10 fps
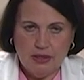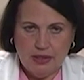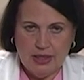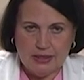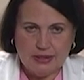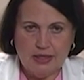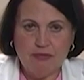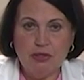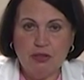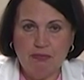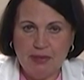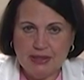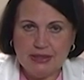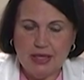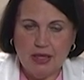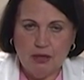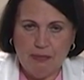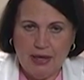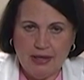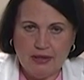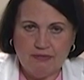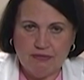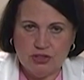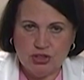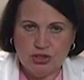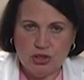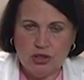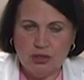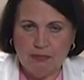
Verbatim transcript: yes, give me the best allopathic physician on the